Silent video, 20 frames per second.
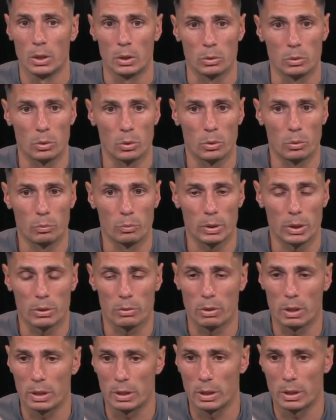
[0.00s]
You know, we
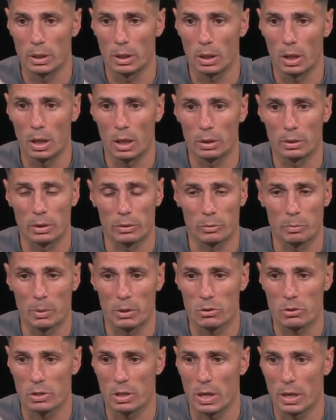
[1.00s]
created a lot.
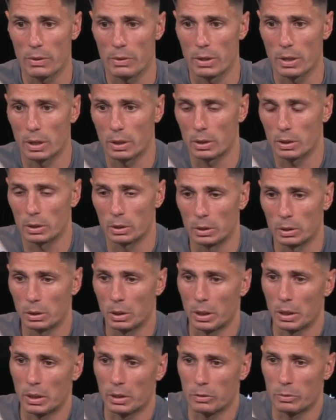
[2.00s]
Especially, I think,
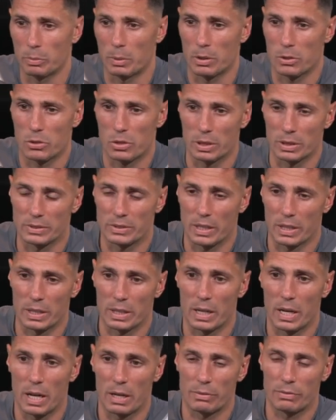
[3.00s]
like especially
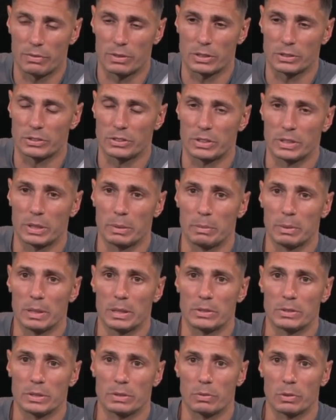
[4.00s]
second half, first 30
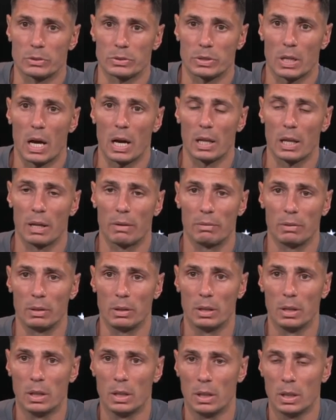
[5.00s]
minutes, it was high level